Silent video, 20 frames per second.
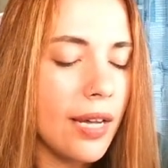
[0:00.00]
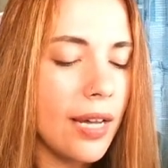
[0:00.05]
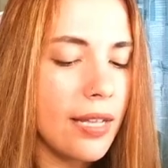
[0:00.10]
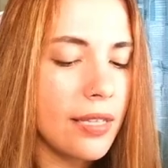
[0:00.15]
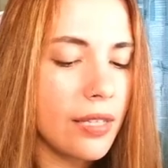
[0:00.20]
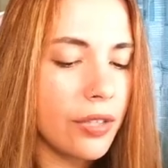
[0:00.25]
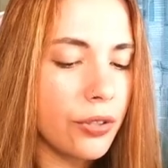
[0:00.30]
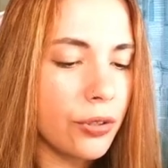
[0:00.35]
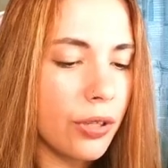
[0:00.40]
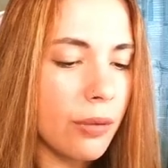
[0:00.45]

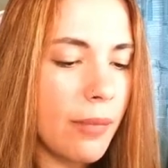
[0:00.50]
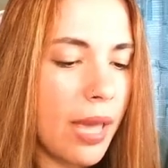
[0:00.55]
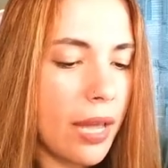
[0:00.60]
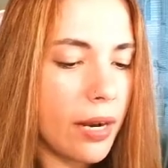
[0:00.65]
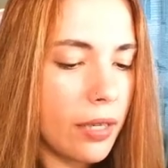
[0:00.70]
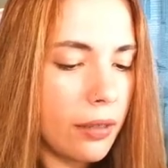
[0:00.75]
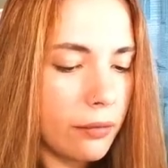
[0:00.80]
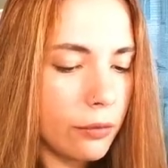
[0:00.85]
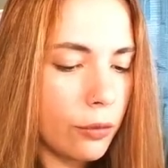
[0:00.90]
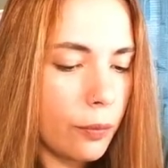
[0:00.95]
It's a 3
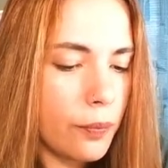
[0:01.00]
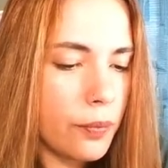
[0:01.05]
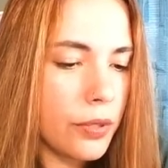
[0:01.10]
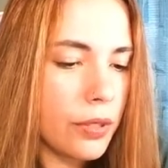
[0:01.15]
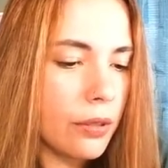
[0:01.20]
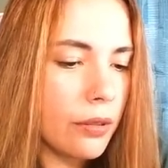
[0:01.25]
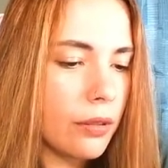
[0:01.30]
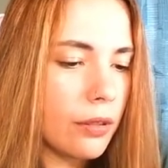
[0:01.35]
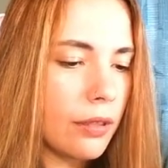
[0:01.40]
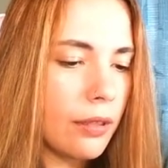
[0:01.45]
mana.
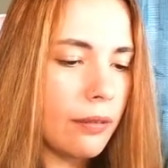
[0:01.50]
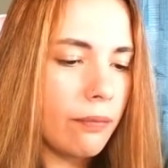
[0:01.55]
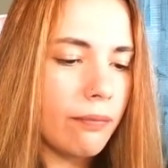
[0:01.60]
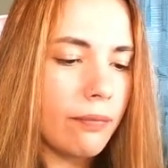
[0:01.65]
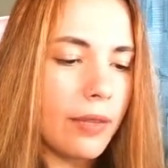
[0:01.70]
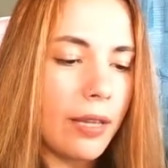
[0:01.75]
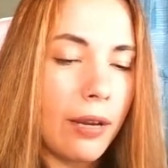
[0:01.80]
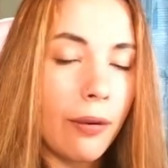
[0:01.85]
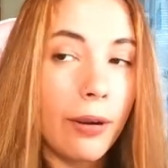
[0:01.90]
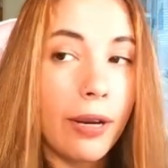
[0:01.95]
Oops,
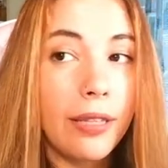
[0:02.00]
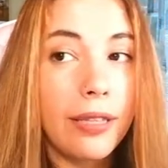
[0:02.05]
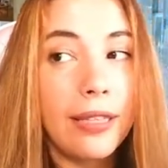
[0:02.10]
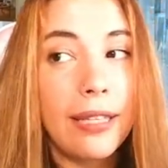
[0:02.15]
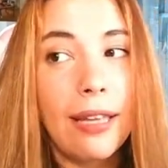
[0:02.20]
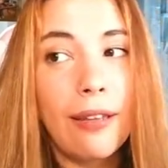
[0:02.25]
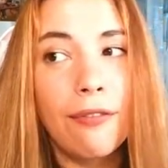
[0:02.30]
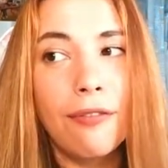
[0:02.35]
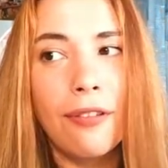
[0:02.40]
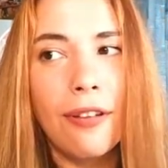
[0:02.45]
I already
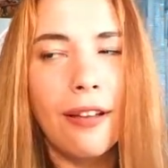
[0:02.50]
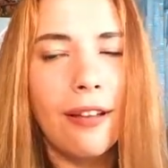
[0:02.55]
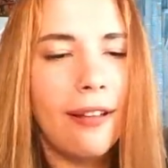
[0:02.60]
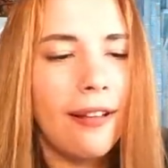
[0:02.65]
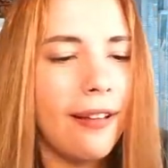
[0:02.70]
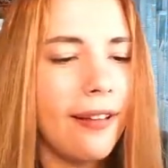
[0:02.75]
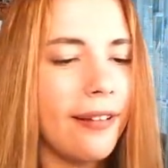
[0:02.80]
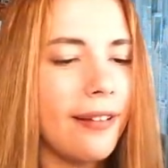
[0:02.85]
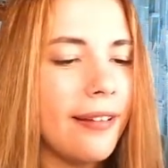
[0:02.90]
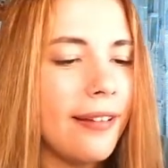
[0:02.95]
gave
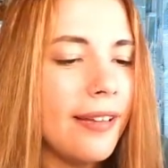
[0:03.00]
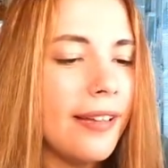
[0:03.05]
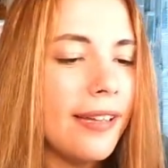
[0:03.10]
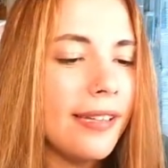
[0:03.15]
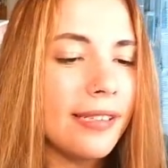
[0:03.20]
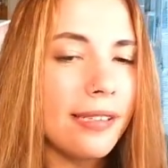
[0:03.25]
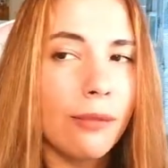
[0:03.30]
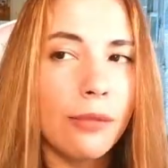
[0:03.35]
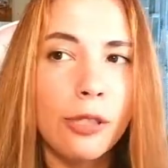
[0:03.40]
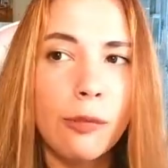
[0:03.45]

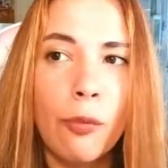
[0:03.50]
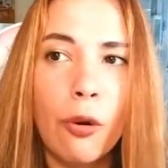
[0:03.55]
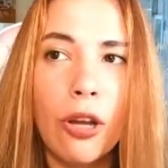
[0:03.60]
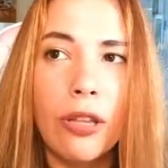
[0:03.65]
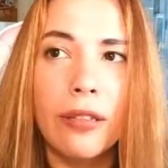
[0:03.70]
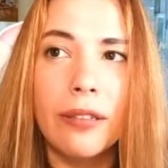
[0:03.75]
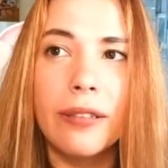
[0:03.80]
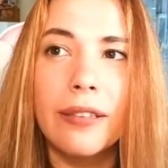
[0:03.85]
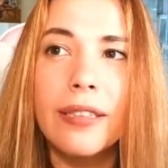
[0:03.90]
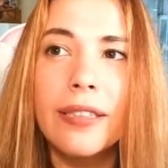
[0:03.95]
some
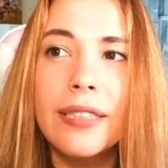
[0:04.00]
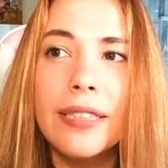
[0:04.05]
spoiler.